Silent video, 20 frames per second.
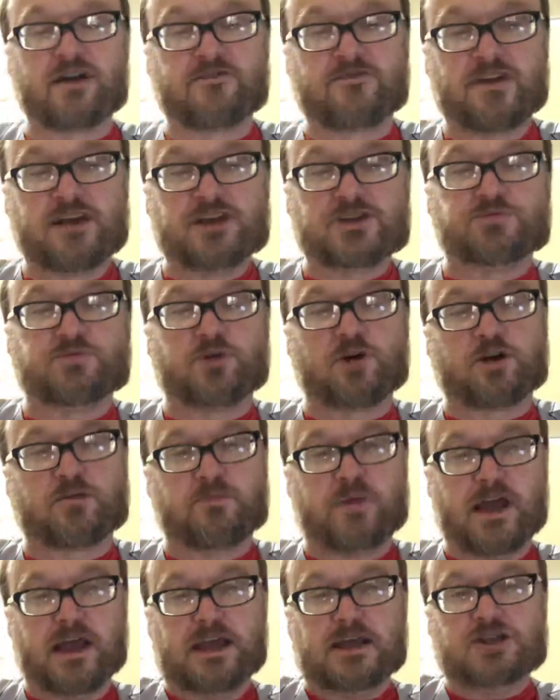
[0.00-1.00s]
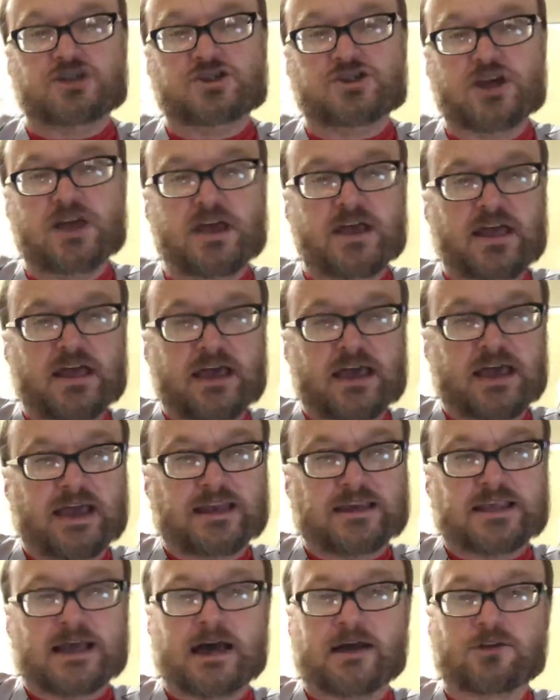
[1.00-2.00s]
Facebook page
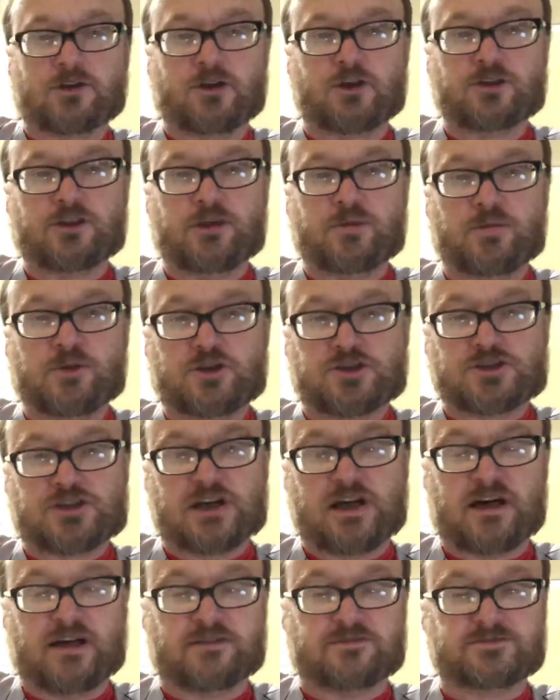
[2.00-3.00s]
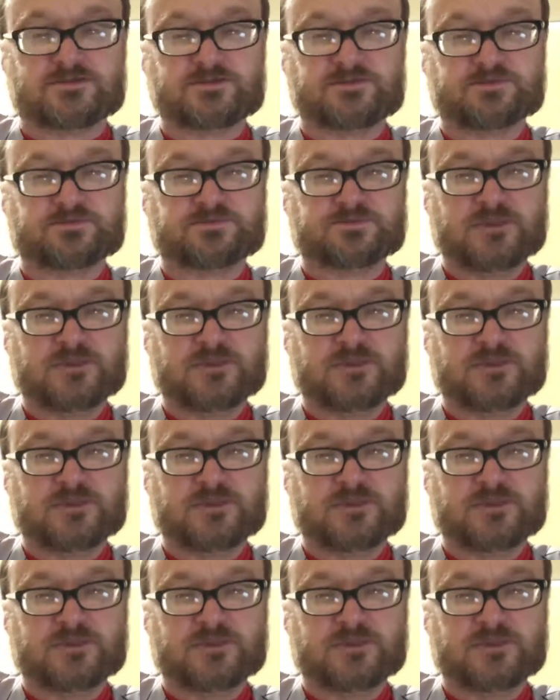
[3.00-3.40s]
and download them yourself.